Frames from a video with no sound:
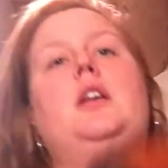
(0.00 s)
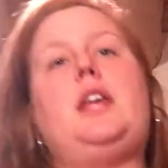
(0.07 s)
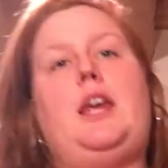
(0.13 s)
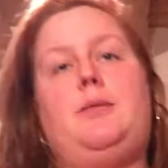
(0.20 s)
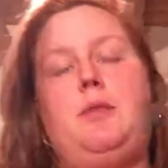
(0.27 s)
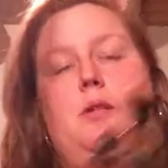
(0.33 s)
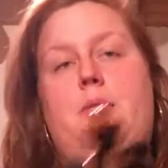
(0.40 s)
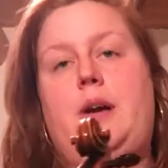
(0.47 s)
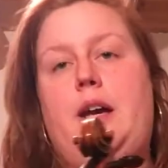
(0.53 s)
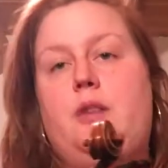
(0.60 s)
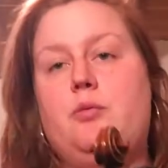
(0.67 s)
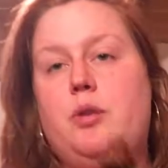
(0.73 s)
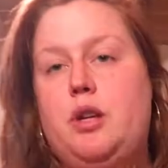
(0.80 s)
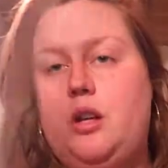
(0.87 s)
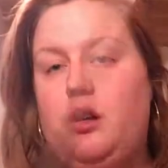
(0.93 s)
Keep in
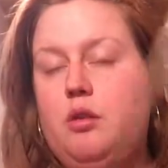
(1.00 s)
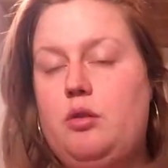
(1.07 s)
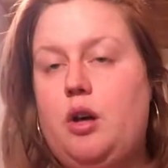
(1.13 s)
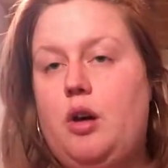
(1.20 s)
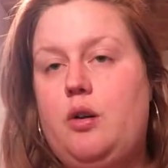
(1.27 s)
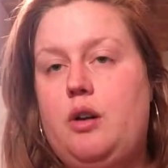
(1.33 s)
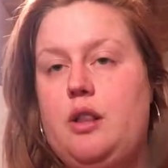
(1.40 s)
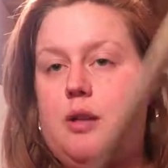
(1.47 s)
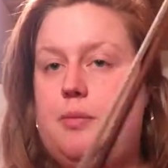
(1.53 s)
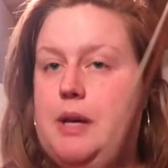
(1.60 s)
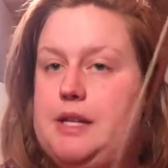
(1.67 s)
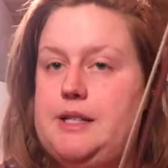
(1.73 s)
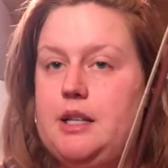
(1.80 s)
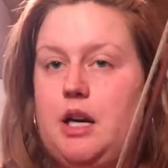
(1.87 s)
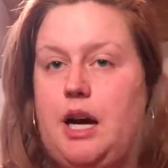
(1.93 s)
mind when you go to the
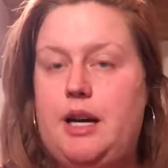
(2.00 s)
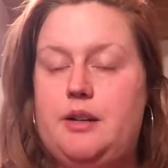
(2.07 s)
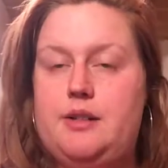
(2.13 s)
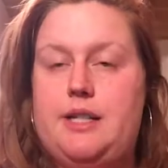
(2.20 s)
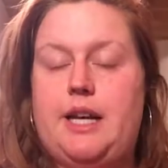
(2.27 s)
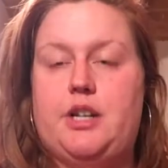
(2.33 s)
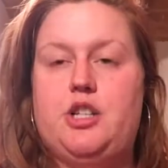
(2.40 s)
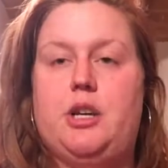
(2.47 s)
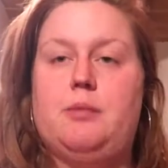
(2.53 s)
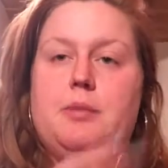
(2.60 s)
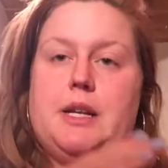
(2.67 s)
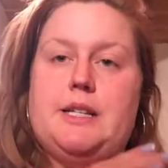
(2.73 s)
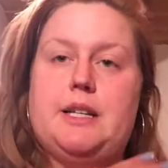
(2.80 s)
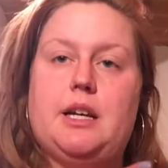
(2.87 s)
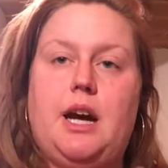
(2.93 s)
pizzicato section,
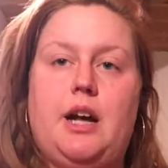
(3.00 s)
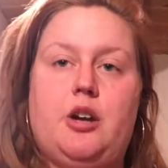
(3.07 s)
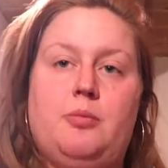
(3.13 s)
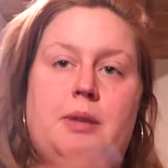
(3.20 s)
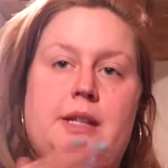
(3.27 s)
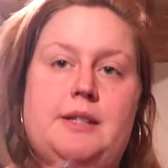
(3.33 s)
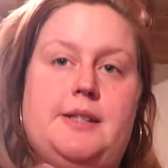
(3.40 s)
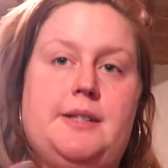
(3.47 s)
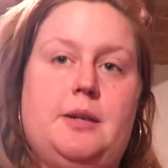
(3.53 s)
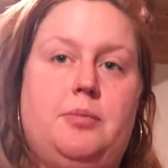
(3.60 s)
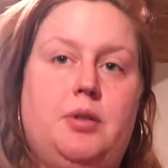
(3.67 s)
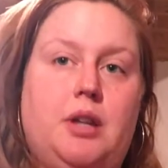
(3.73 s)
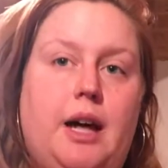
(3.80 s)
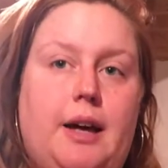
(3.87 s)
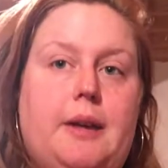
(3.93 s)
pizzicato means to
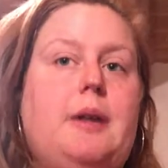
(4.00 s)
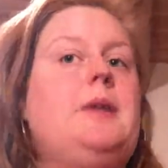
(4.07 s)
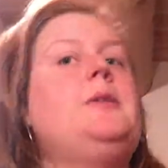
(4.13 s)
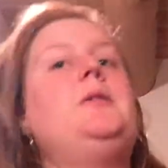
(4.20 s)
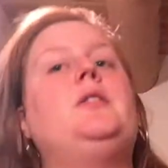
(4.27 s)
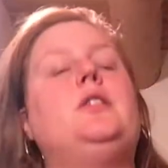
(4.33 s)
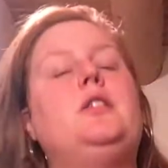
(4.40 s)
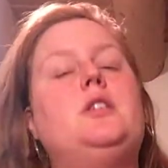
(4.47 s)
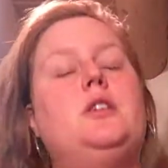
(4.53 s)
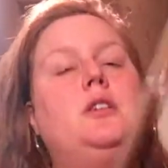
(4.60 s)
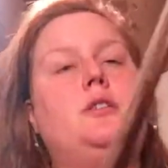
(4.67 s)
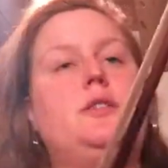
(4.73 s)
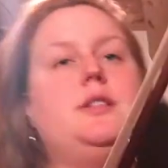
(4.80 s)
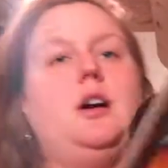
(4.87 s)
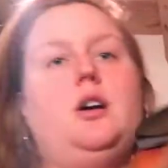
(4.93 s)
pluck.
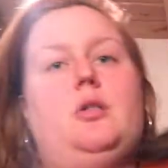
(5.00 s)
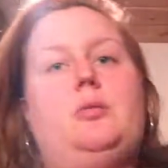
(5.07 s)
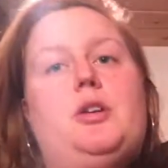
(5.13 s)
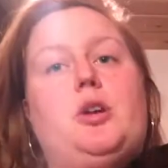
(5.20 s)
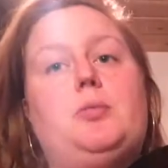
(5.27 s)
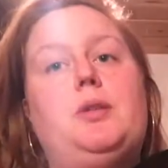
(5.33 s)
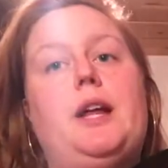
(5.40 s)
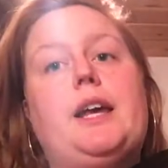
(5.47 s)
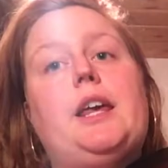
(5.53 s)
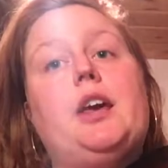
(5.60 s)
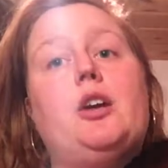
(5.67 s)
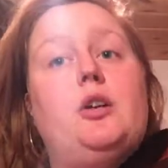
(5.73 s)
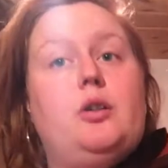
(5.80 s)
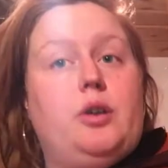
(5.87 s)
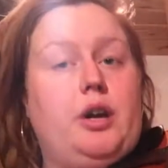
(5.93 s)
So when you're
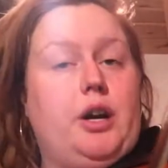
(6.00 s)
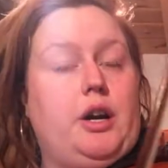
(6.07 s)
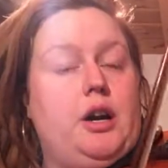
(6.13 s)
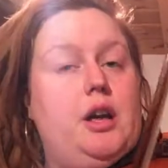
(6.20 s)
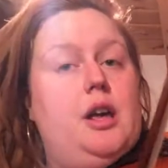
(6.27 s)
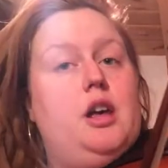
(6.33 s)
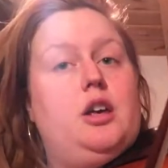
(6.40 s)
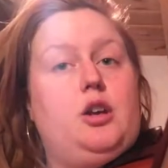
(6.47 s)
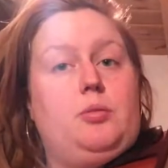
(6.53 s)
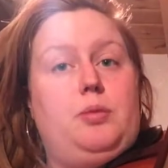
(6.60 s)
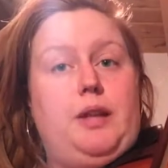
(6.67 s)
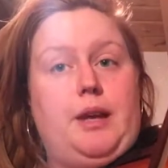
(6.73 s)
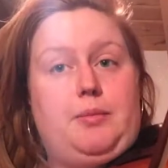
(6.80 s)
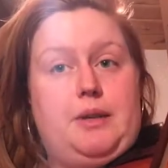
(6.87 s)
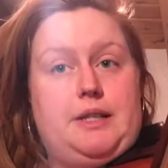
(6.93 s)
plucking or you're
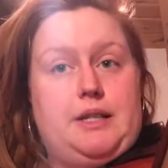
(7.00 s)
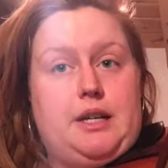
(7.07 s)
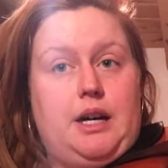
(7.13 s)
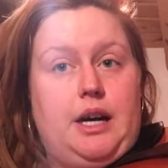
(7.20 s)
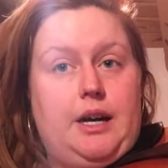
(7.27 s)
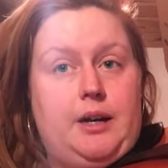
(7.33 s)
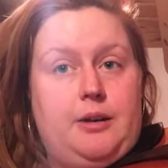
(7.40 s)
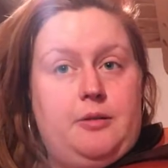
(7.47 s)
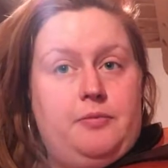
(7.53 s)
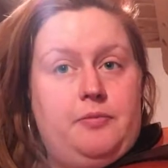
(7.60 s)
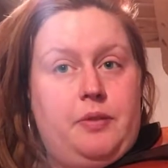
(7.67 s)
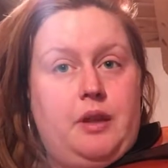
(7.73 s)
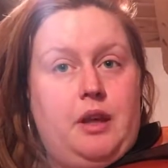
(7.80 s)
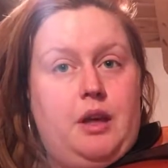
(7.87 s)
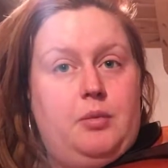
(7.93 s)
playing pizzicato,
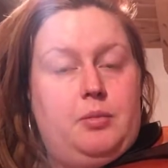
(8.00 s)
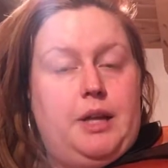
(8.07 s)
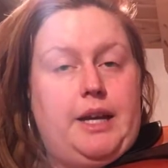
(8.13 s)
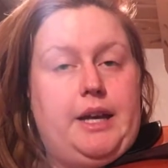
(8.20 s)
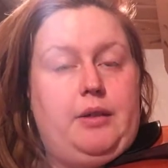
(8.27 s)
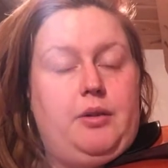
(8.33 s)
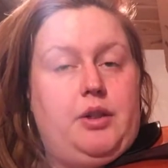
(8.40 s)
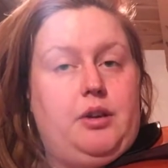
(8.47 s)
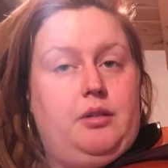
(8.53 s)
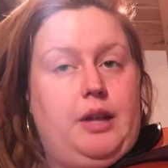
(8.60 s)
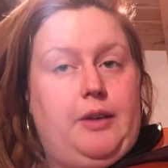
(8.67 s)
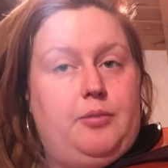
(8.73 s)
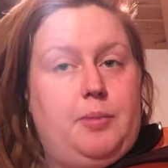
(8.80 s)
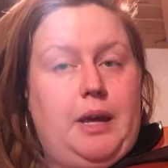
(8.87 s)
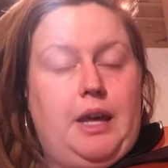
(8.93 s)
plucking with your
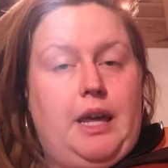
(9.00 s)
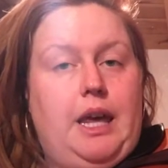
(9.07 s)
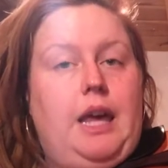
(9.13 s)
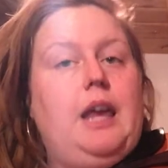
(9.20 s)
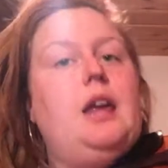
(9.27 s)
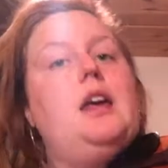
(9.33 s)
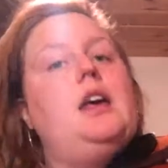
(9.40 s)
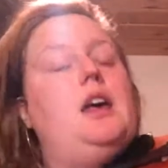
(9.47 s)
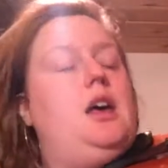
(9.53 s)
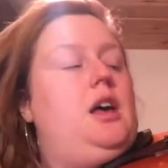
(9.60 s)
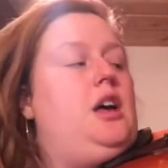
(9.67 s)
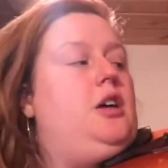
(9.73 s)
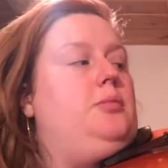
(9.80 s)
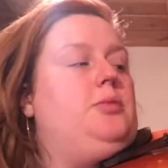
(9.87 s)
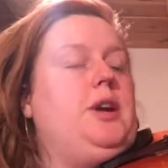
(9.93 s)
left pinky,
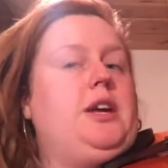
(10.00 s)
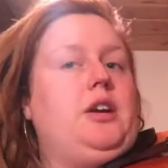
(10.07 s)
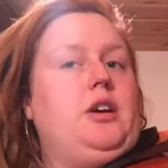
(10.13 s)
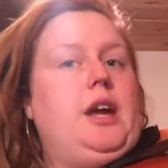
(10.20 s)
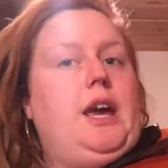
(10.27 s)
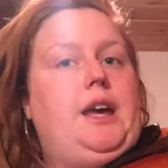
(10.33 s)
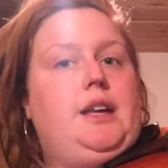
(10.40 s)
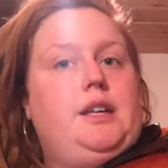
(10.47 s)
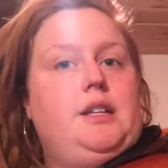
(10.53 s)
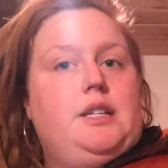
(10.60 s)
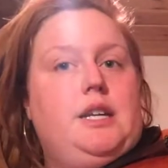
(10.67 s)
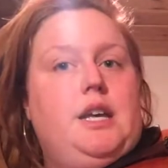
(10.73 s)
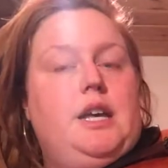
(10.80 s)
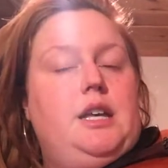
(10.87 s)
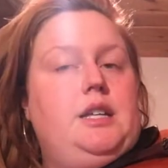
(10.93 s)
bring your
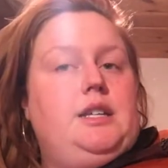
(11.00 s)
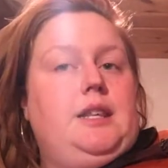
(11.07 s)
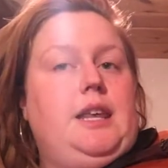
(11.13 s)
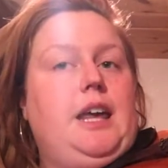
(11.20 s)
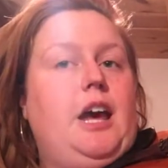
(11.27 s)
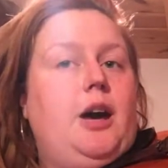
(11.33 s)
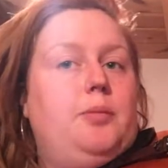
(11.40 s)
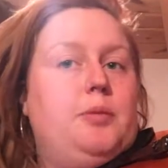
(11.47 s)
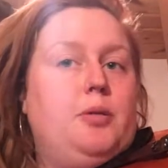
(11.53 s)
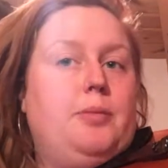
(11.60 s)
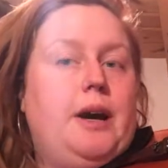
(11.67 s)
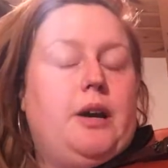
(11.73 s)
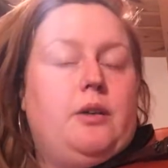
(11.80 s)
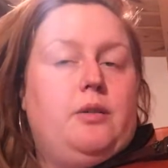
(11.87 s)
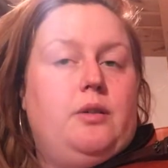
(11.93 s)
hand to the upper
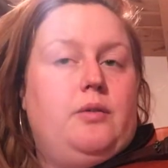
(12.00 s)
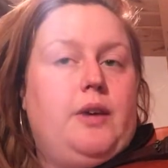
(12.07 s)
bout of the